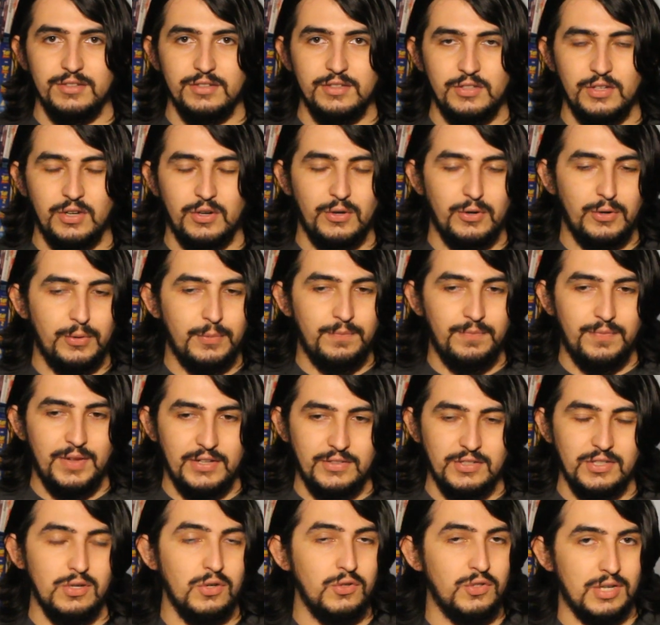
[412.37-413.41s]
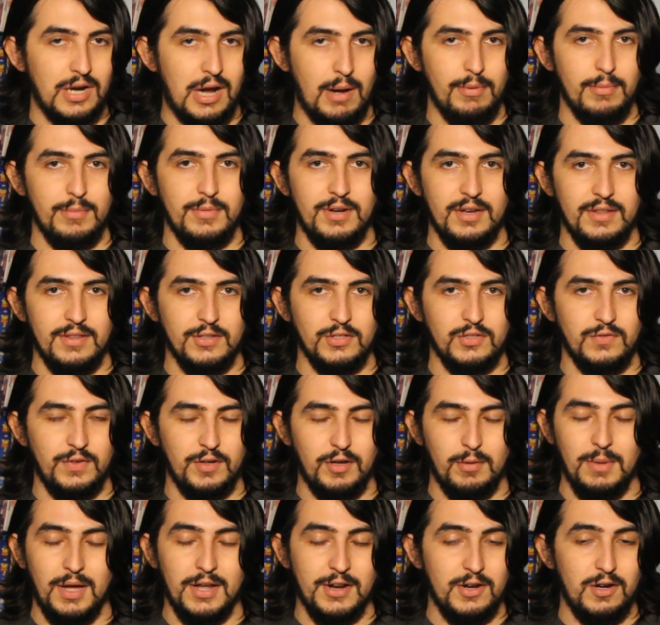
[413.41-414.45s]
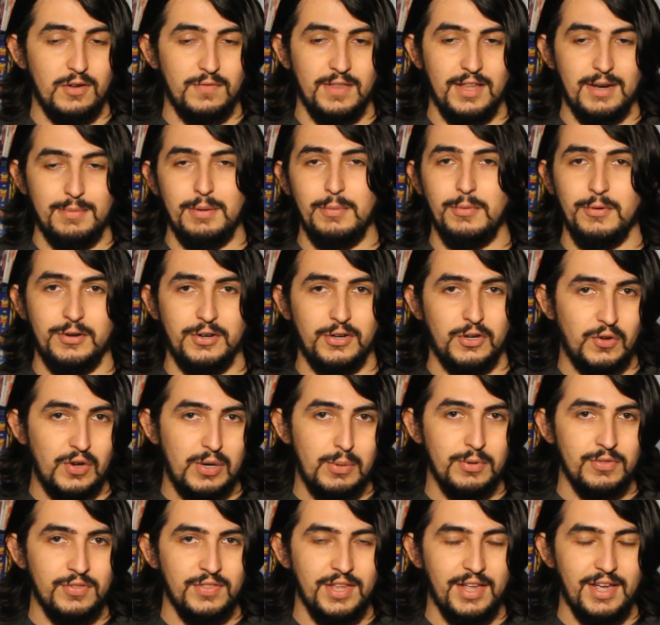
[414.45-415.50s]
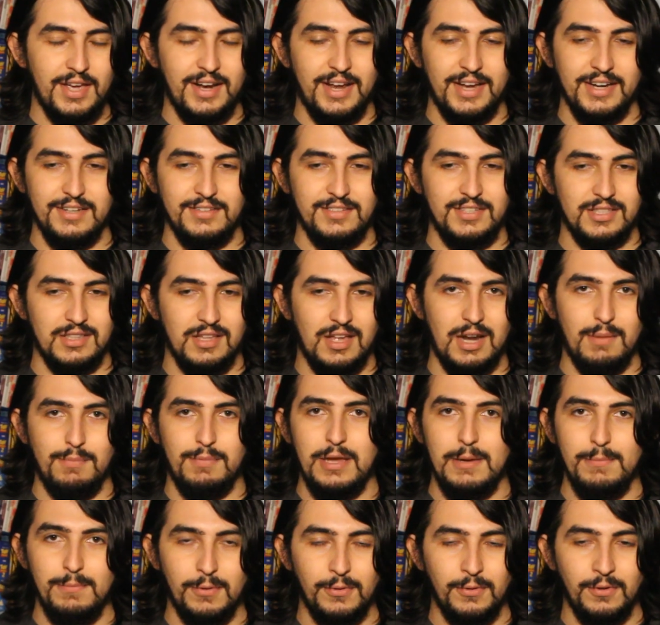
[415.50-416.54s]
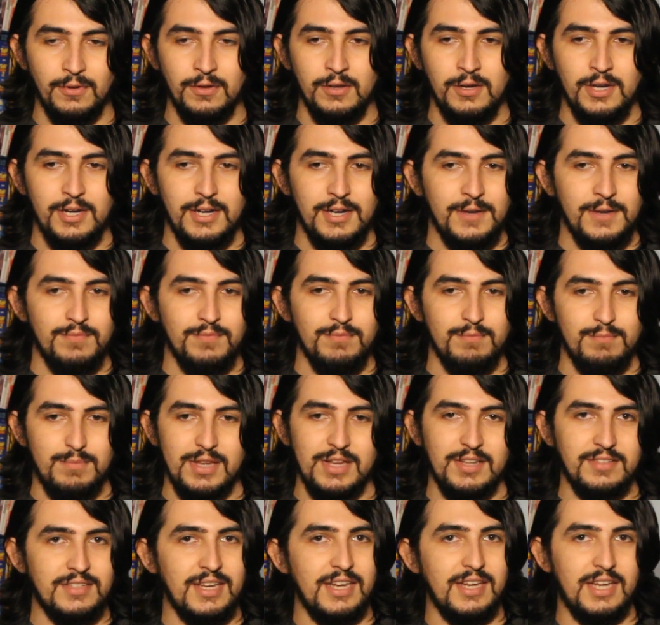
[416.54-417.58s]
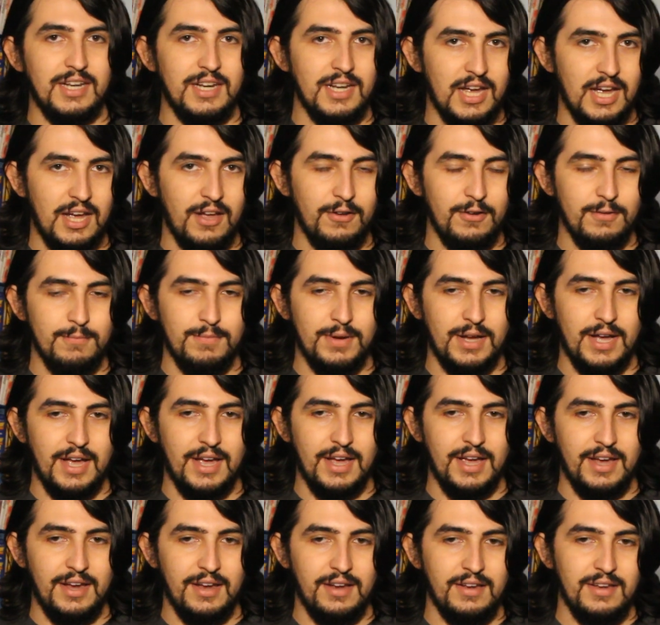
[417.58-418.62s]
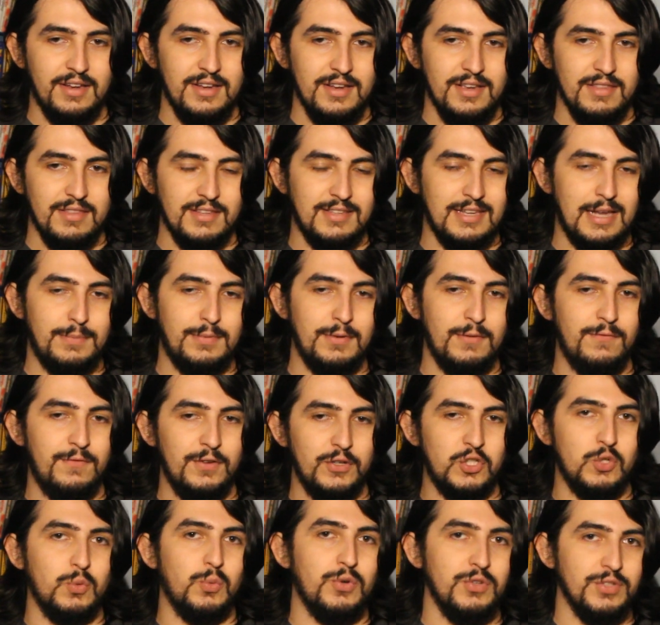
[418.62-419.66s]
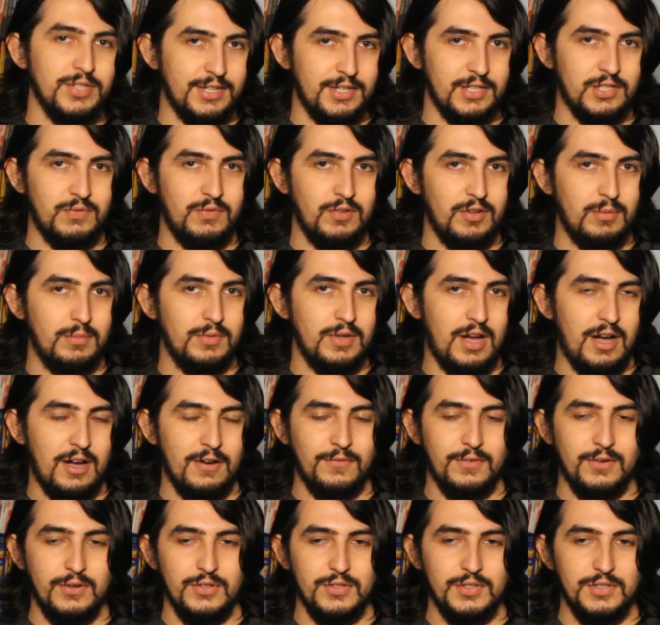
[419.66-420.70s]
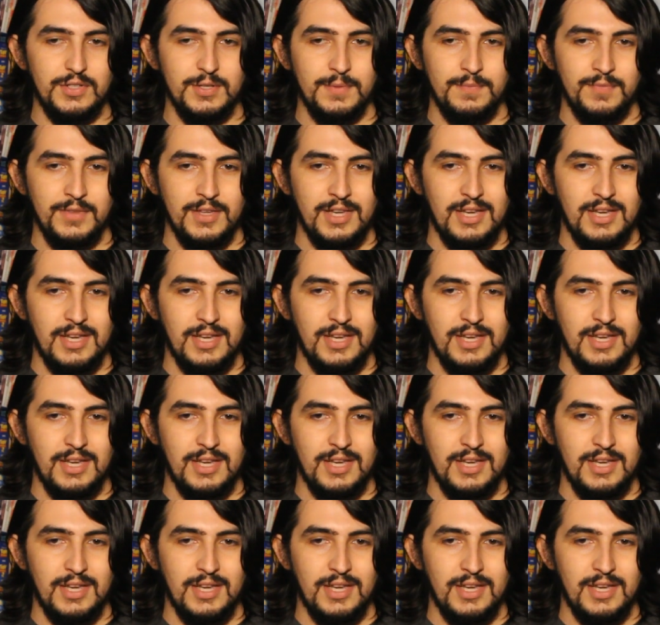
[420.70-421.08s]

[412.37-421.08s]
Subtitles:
So that's a huge compliment to this film. I don't know if a lot of people are going to agree with that. I can see a lot of people being taken out by the types of visuals that this film offers.